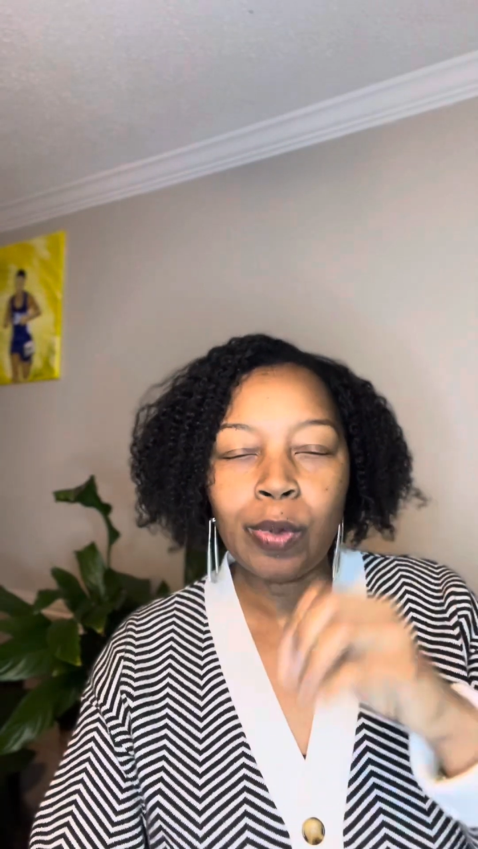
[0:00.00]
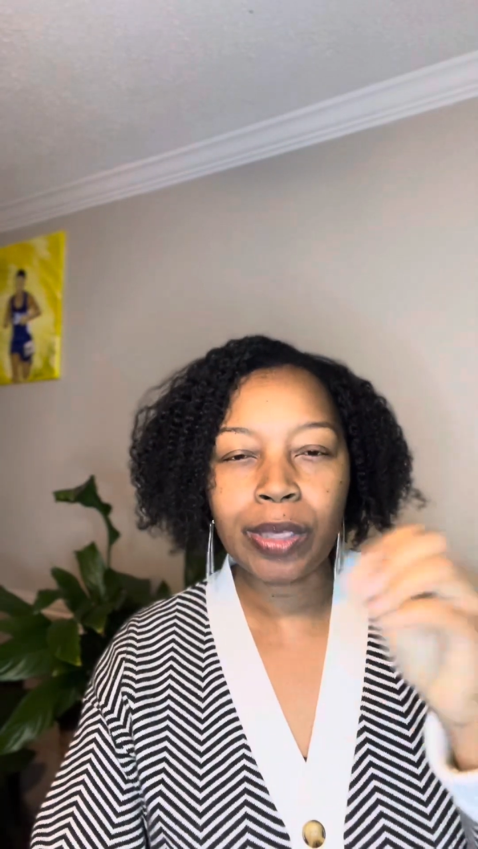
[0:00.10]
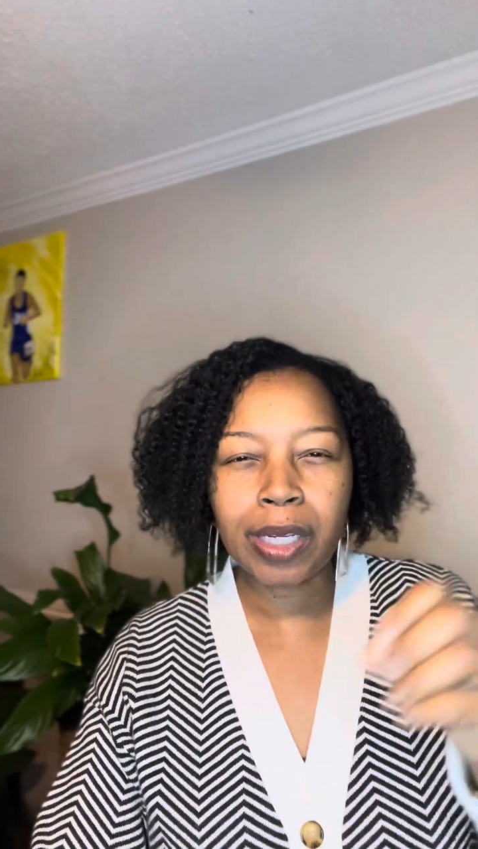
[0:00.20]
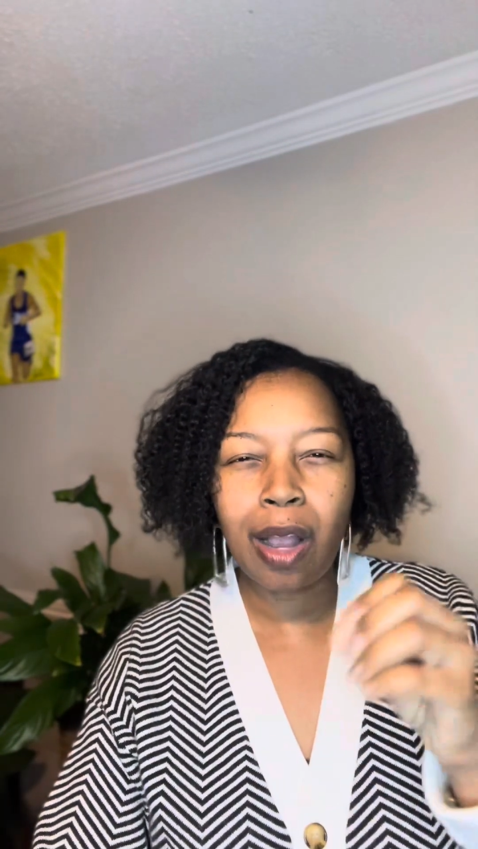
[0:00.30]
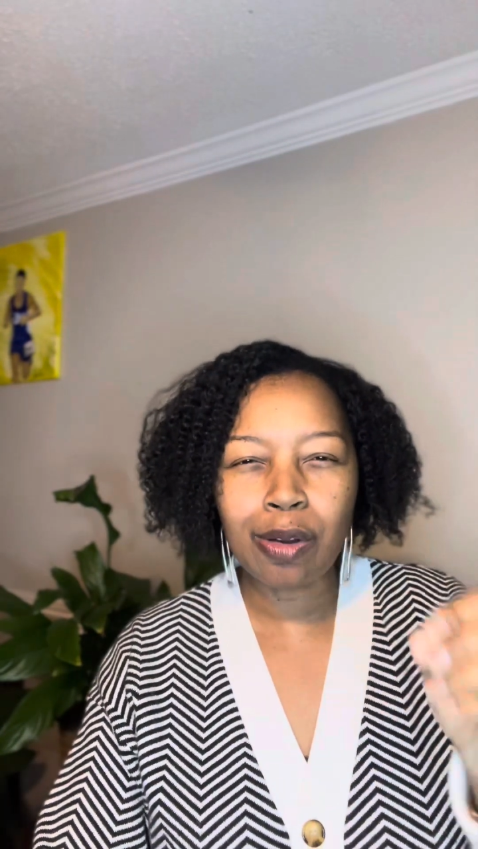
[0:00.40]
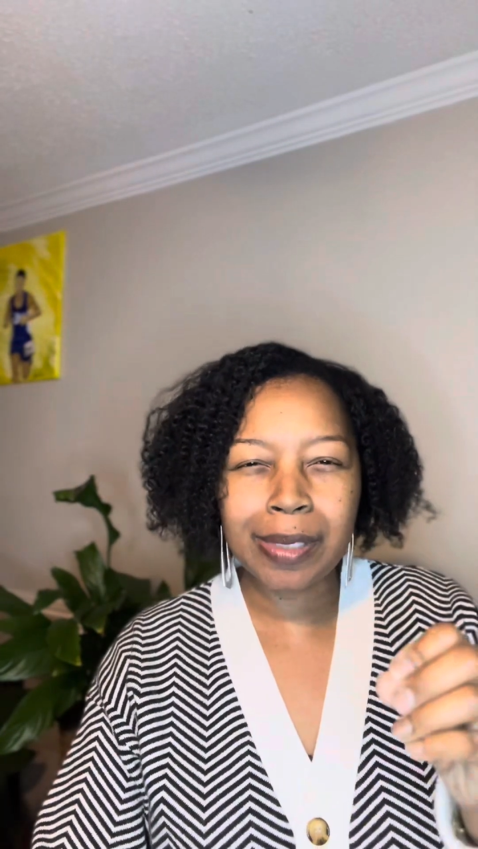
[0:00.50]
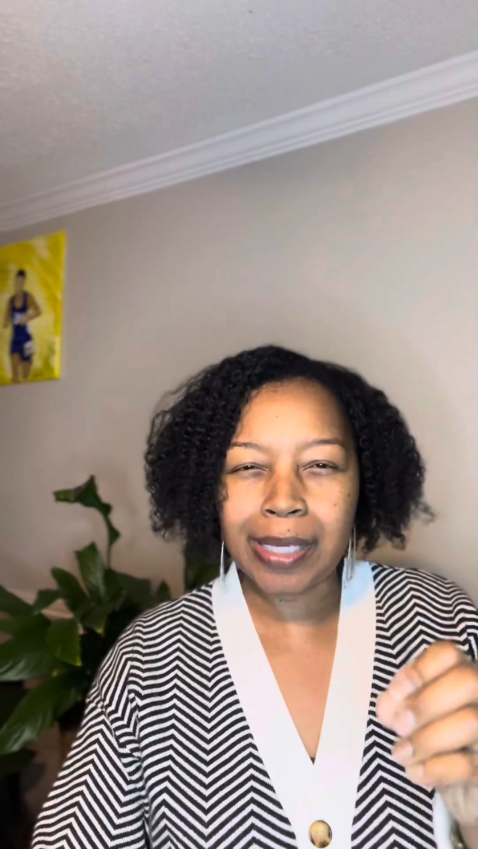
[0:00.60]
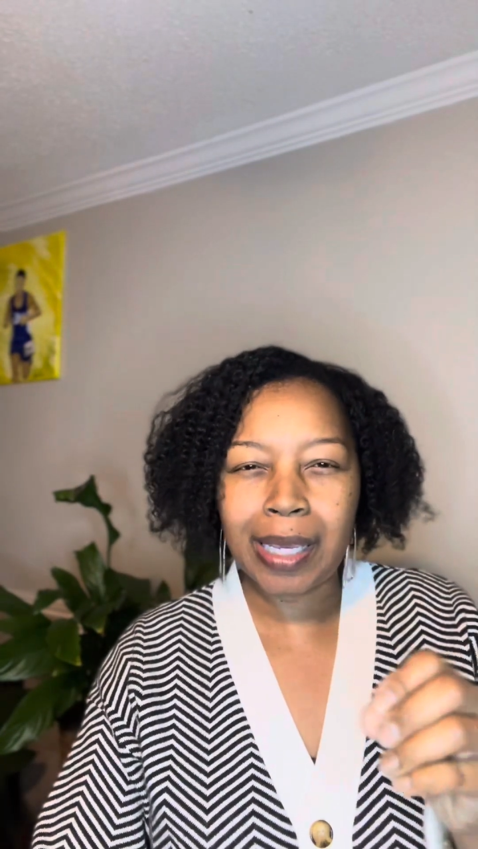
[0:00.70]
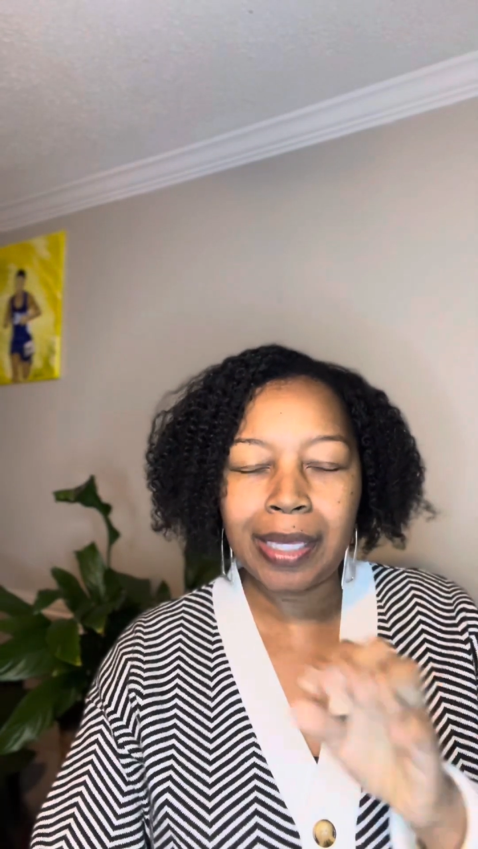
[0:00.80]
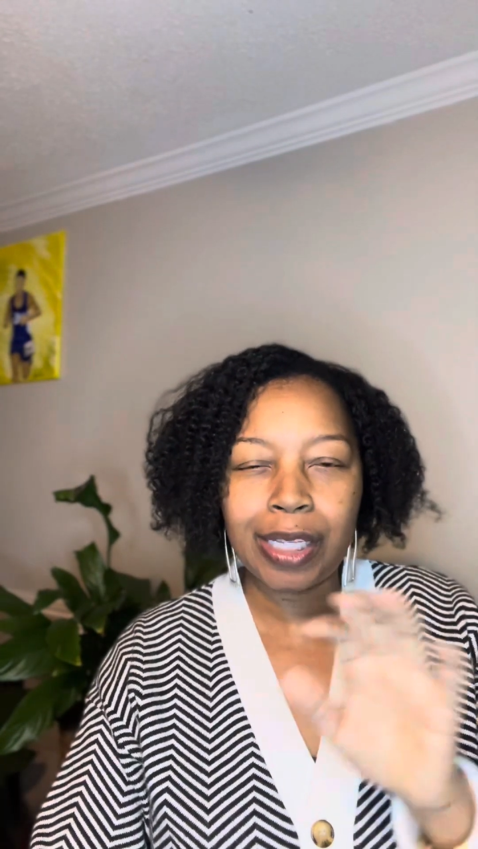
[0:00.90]
when the coach
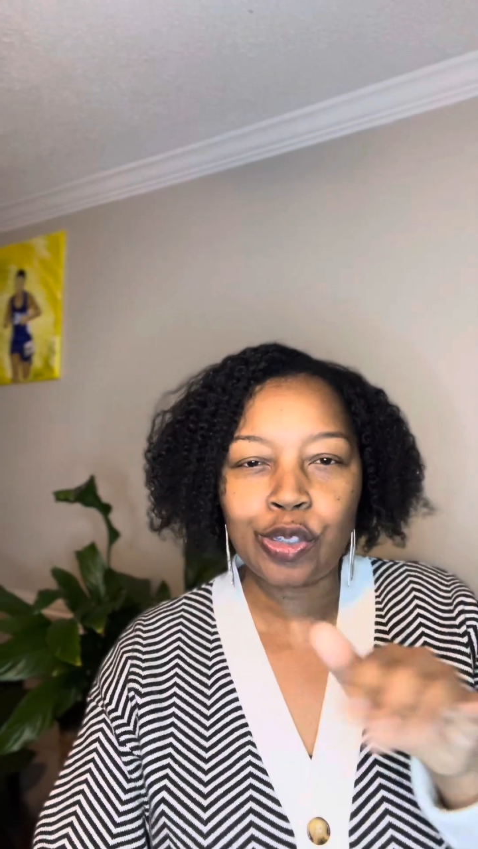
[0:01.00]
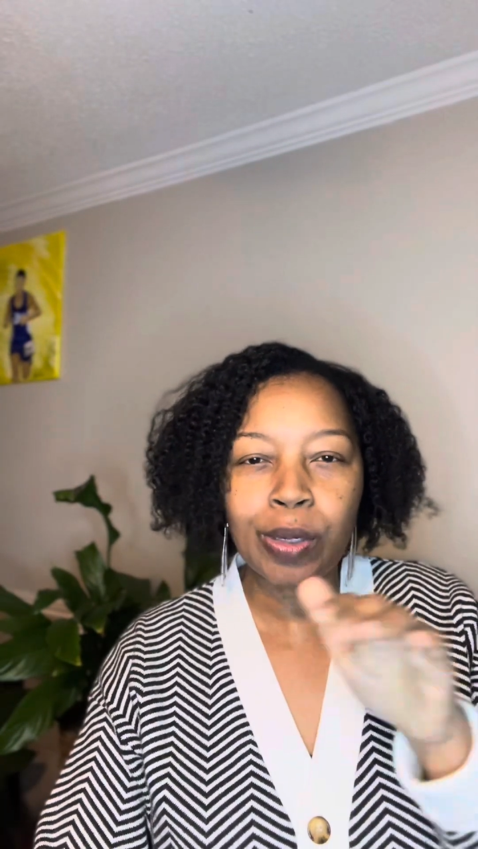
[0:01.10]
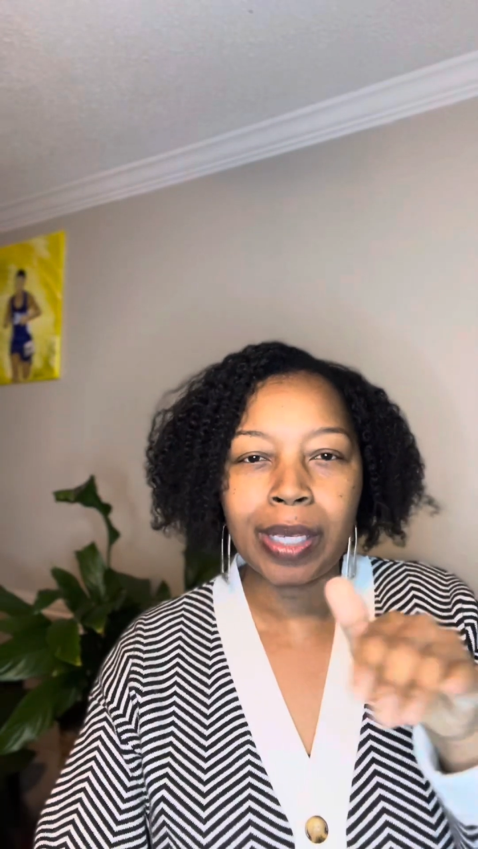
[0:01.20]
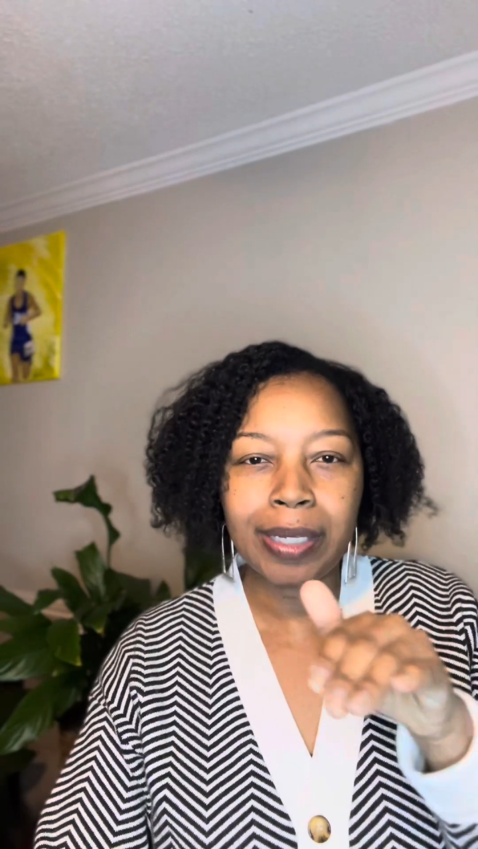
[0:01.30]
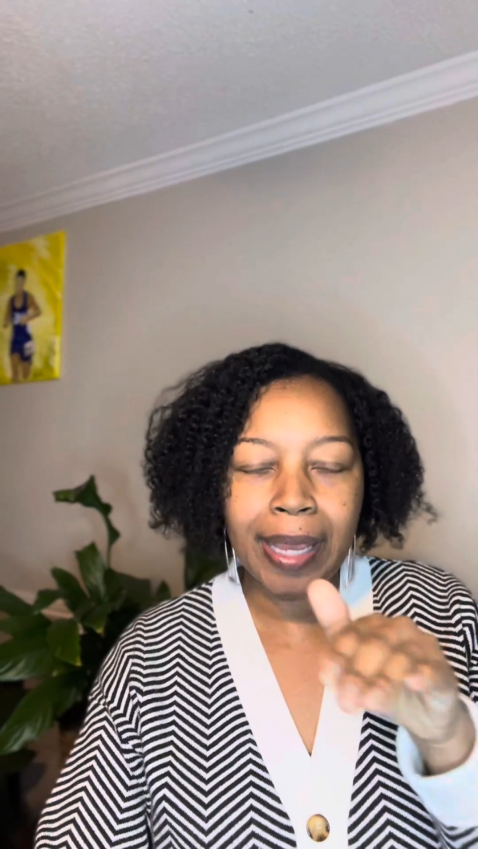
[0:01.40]
said that you can